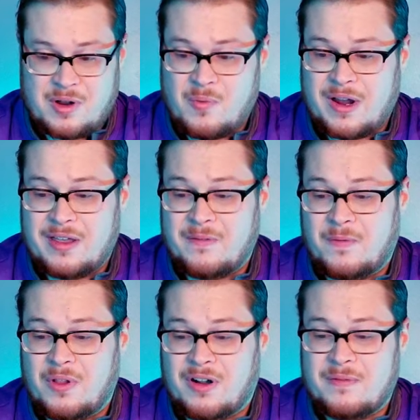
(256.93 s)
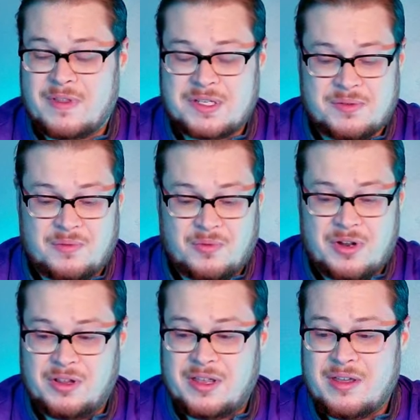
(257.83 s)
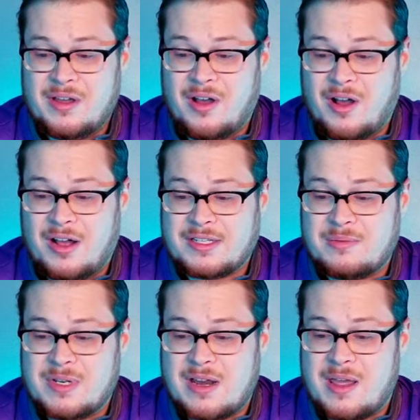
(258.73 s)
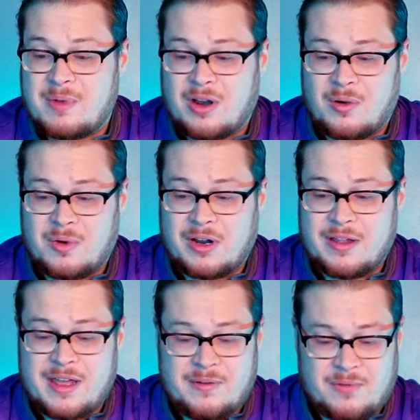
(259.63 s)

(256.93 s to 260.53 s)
Want to get a full art of this one, really awesome dynamic artwork on that.